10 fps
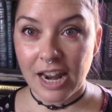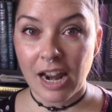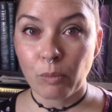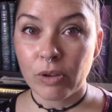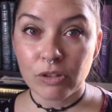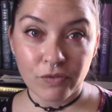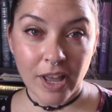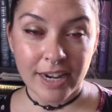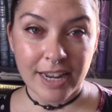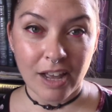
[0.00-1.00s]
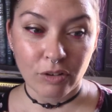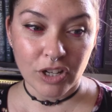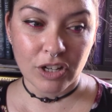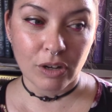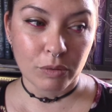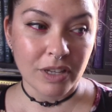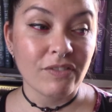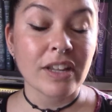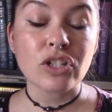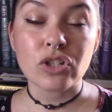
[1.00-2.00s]
And we'll find out, you know,
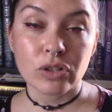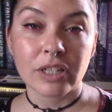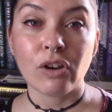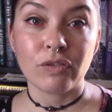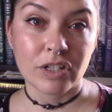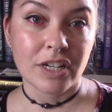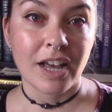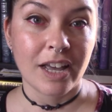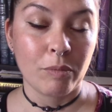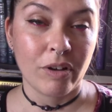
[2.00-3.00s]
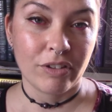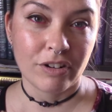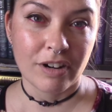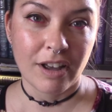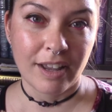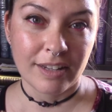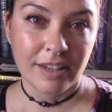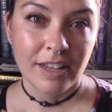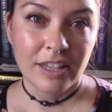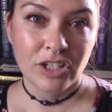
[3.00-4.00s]
eventually over time whether or not
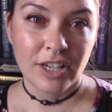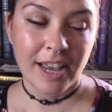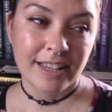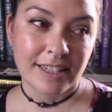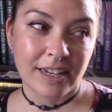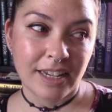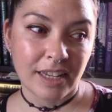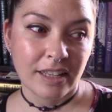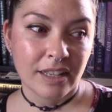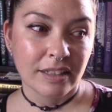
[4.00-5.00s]
she has any